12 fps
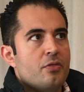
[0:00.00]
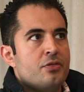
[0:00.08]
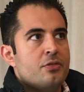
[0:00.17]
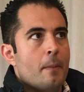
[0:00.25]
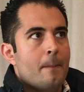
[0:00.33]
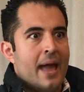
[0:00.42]

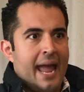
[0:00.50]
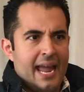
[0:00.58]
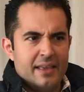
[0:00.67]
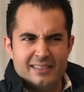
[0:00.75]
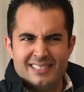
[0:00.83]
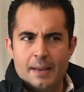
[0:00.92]

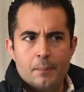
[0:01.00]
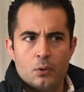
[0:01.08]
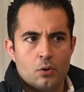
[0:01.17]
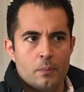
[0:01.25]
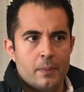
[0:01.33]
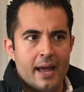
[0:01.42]
The
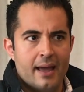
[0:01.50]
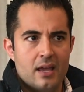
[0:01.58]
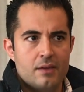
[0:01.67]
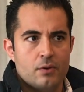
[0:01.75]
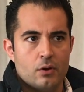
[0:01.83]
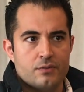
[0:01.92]
typical
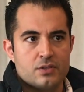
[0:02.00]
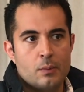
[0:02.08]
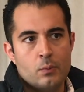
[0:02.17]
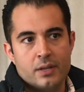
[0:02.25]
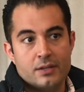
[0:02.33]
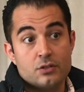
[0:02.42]
behavior of
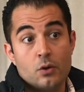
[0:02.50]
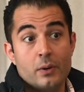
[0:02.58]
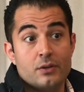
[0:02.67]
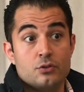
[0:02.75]
someone that's going